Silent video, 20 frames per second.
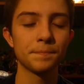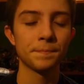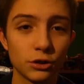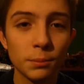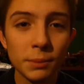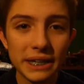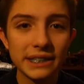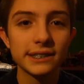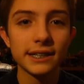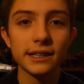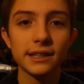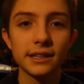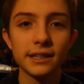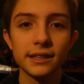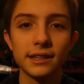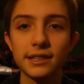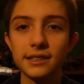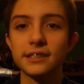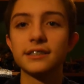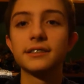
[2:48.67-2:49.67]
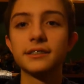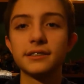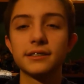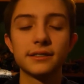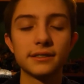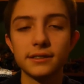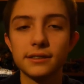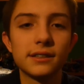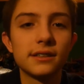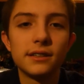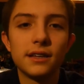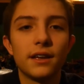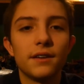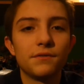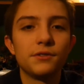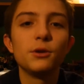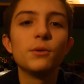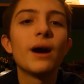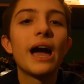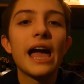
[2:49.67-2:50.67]
So basically, this is,
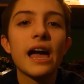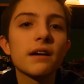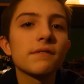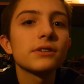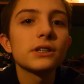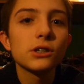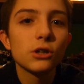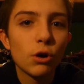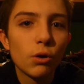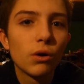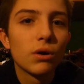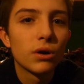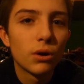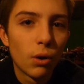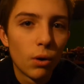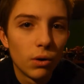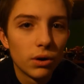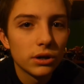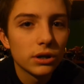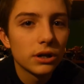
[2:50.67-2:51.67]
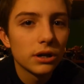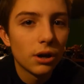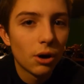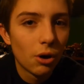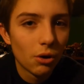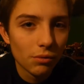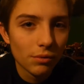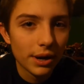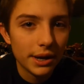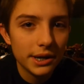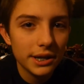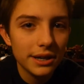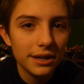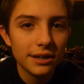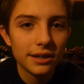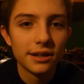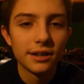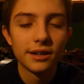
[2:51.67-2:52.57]
if you haven't caught on already,